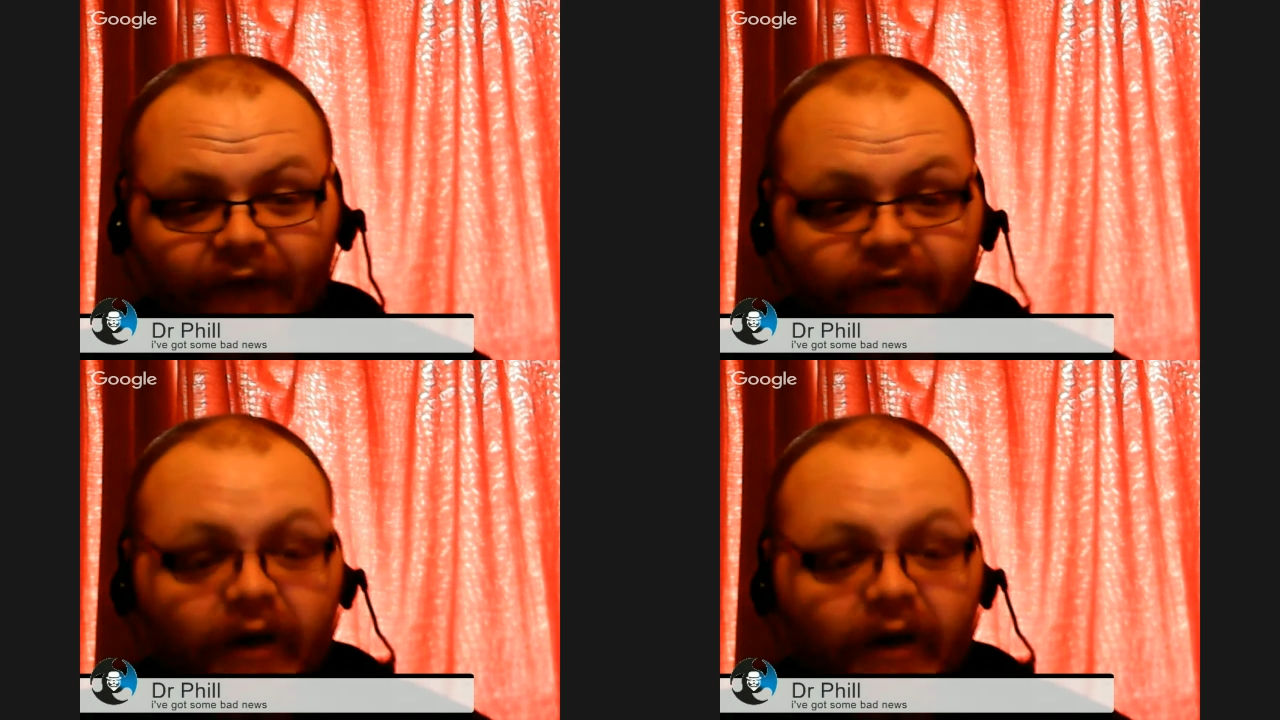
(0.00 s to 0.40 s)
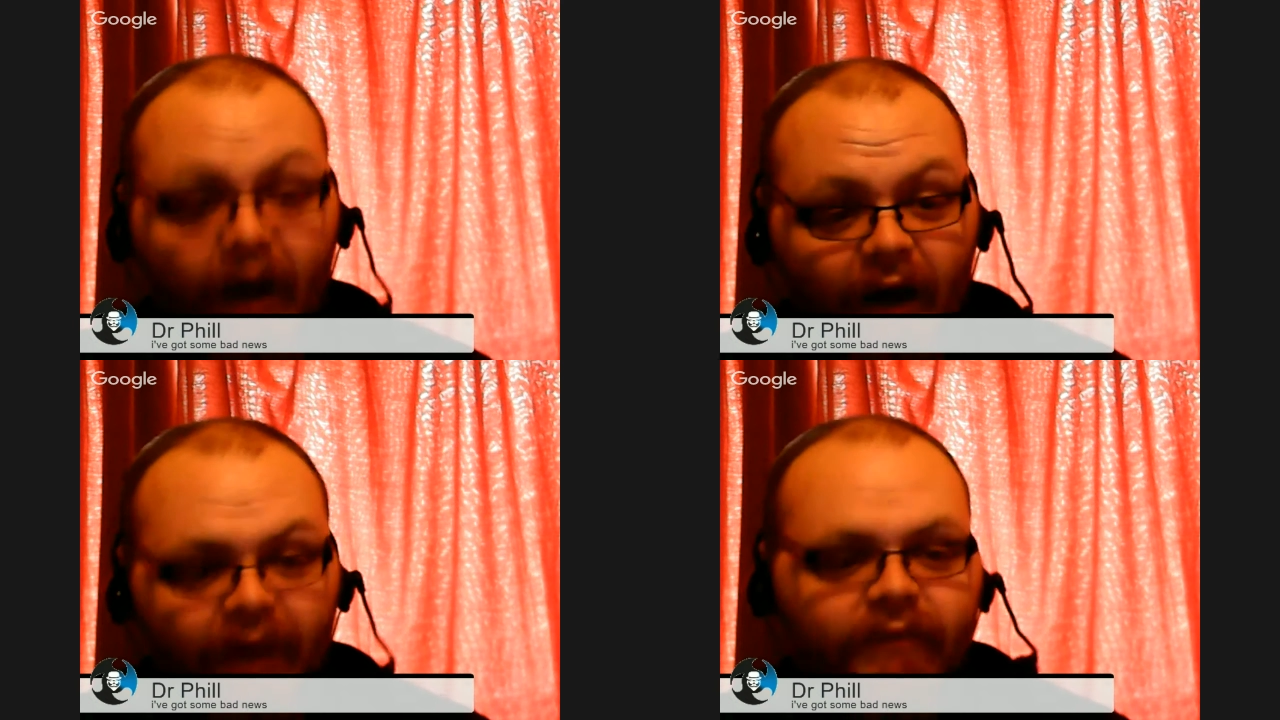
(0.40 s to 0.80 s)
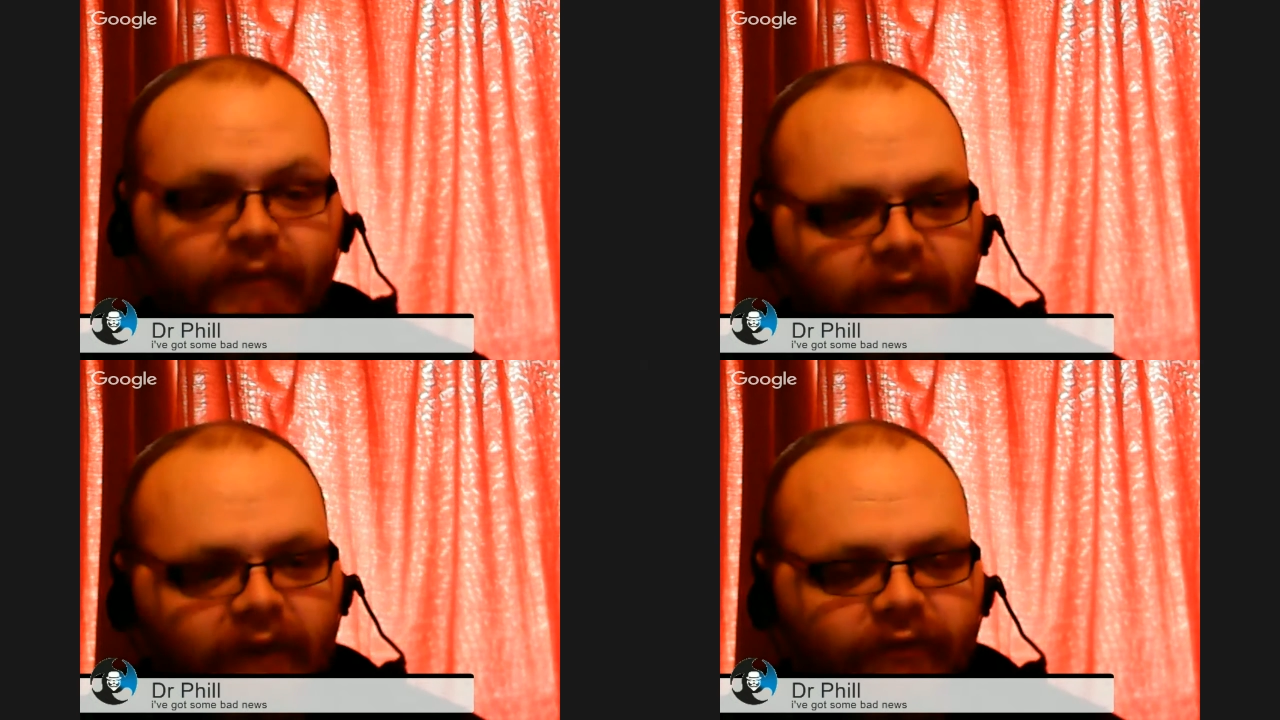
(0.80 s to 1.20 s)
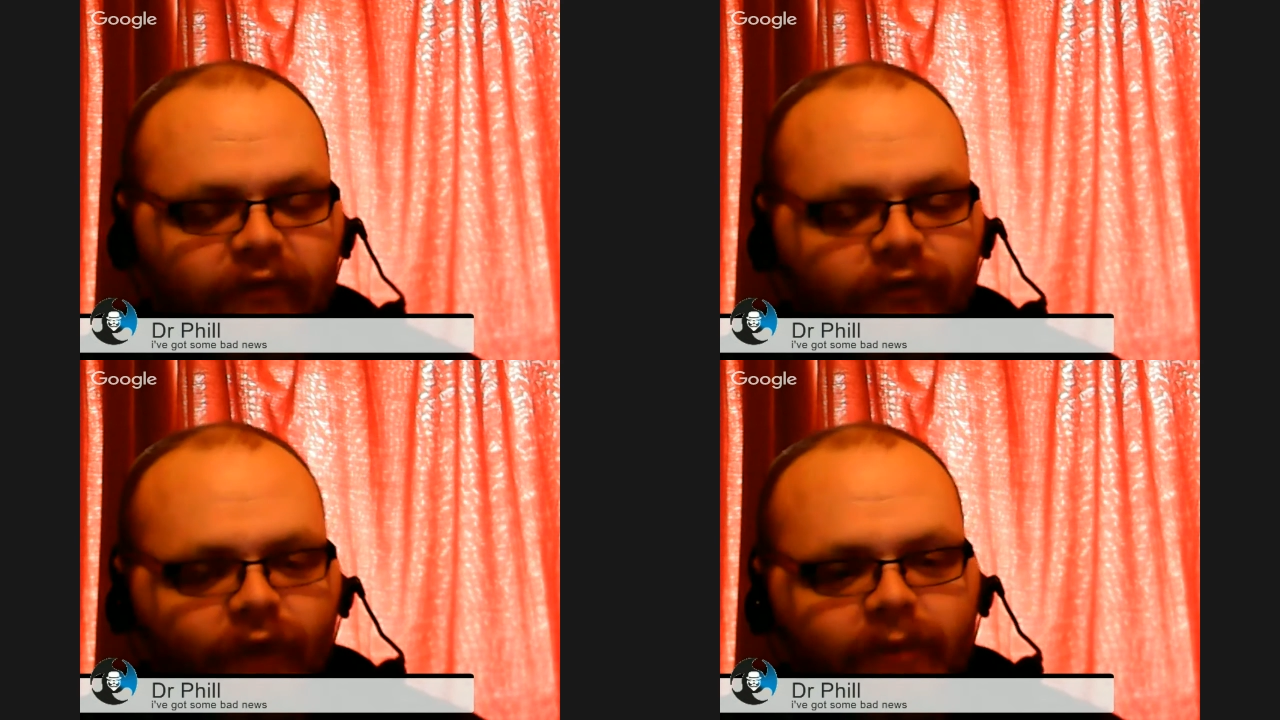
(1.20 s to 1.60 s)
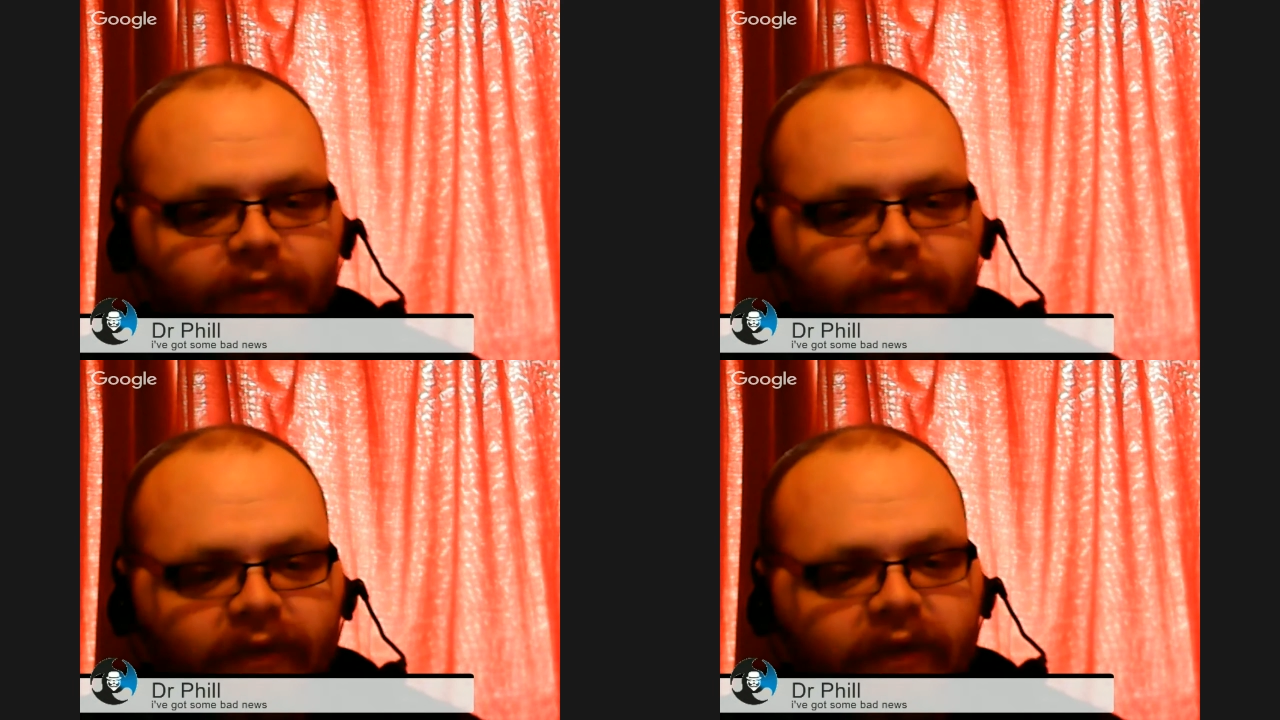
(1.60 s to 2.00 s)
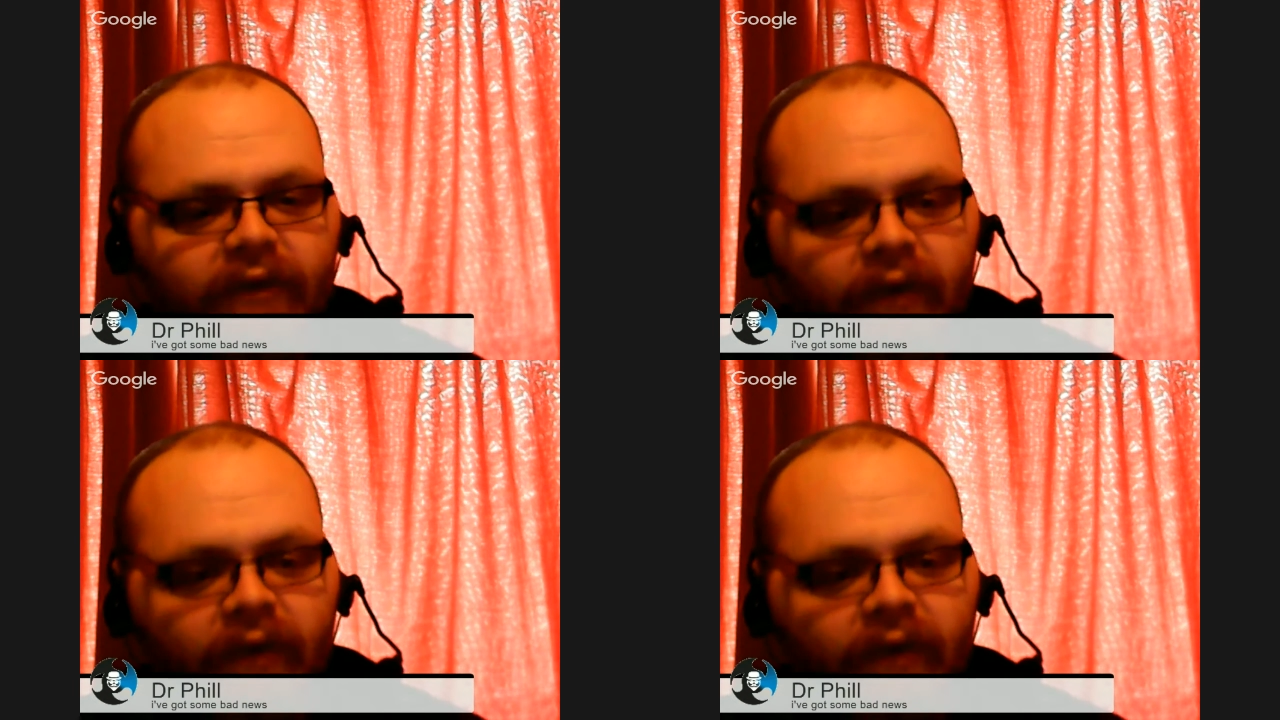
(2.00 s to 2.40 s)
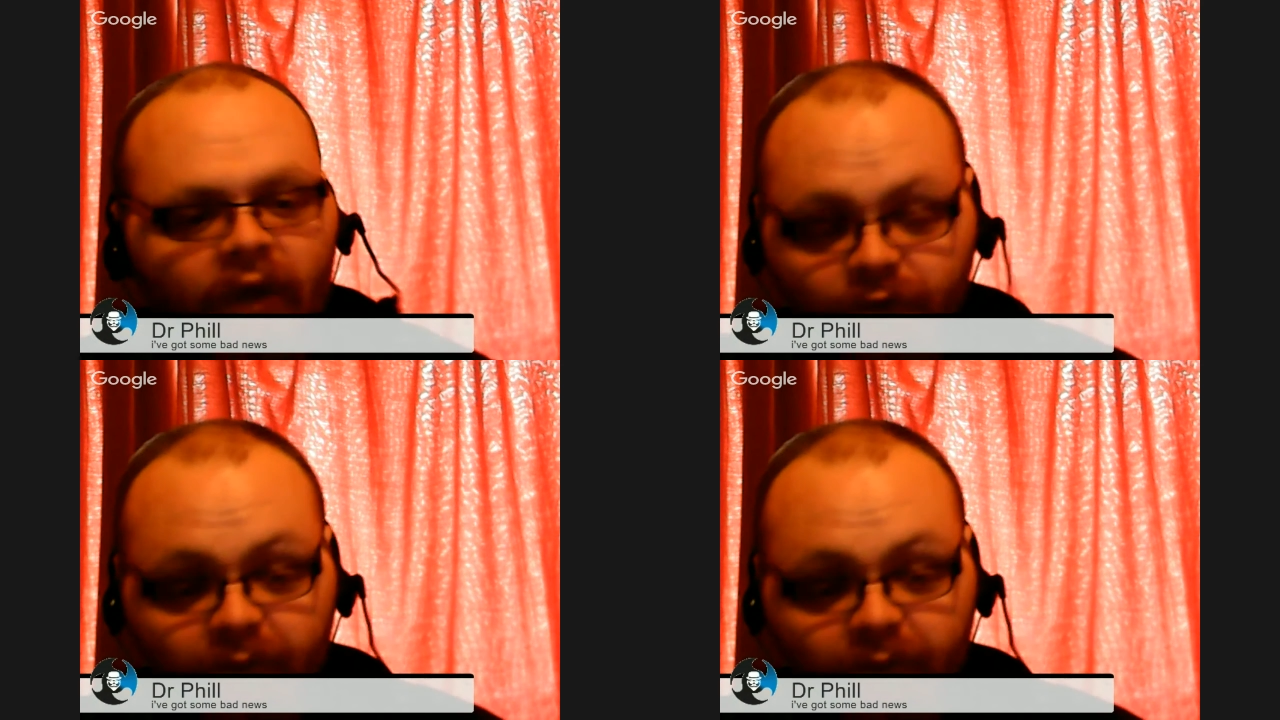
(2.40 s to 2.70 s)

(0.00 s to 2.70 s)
a half-decent sniper fleet. Some